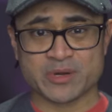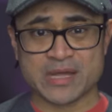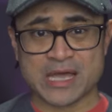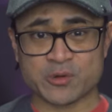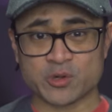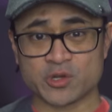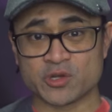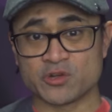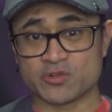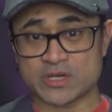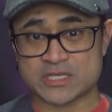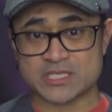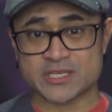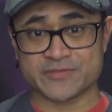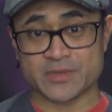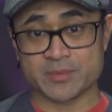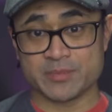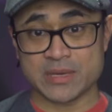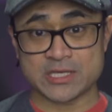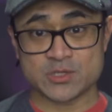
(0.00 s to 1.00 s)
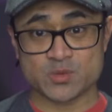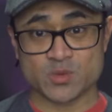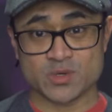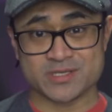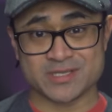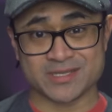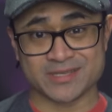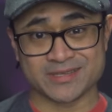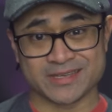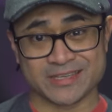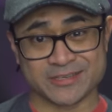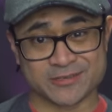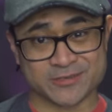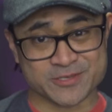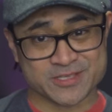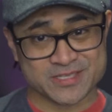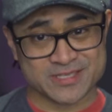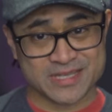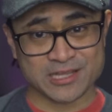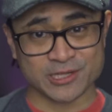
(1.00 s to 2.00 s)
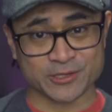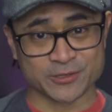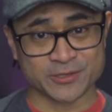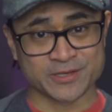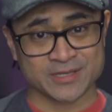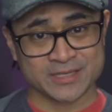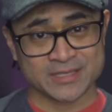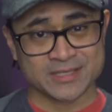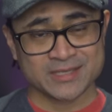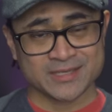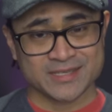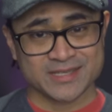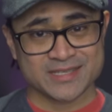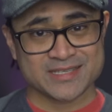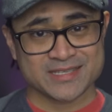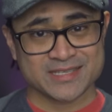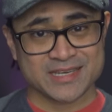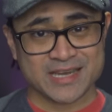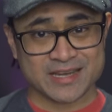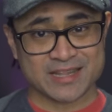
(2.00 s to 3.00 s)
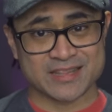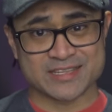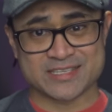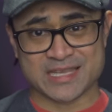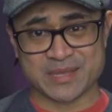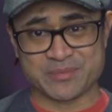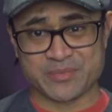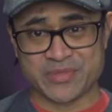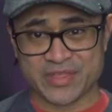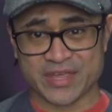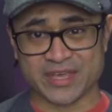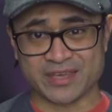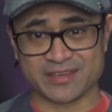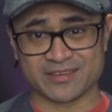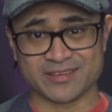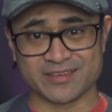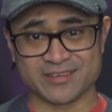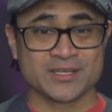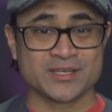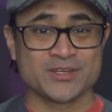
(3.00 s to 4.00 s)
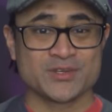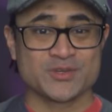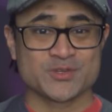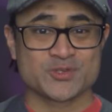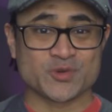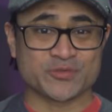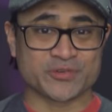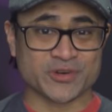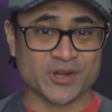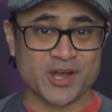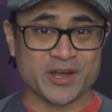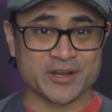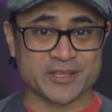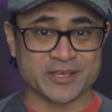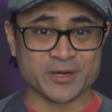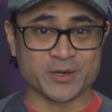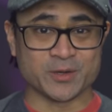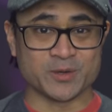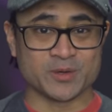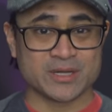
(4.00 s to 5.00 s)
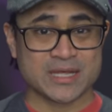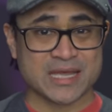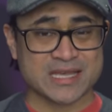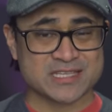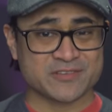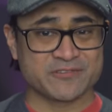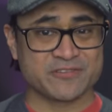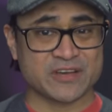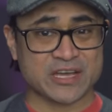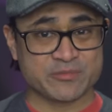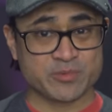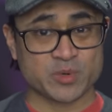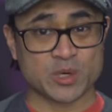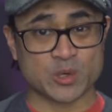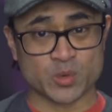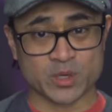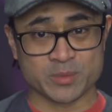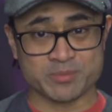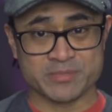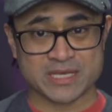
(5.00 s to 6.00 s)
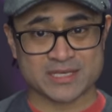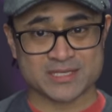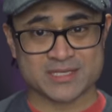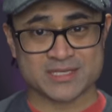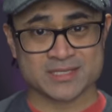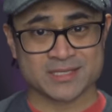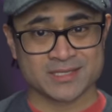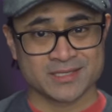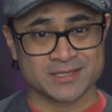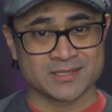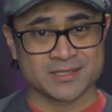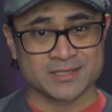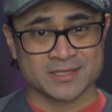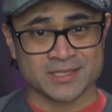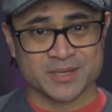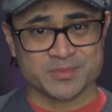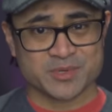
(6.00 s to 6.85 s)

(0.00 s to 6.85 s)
how aggressive the bass was in Interstellar, it's kind of the same thing. So for audio, as a 5.1 mix, I'm